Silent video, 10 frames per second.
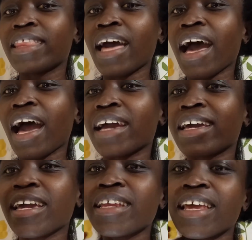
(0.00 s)
There
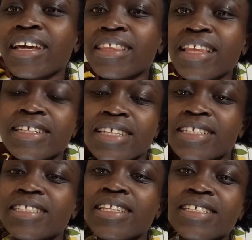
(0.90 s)
again, like they're
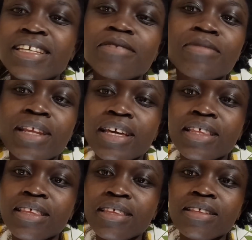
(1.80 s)
just the same
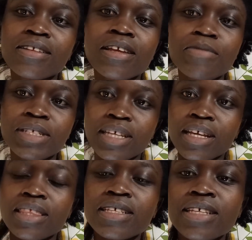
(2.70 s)
length. Let me
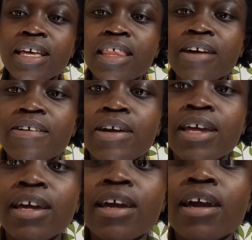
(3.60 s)
check this other
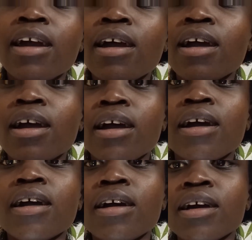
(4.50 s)

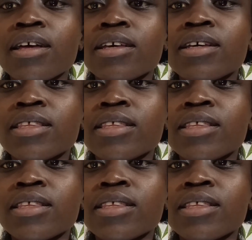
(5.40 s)
one.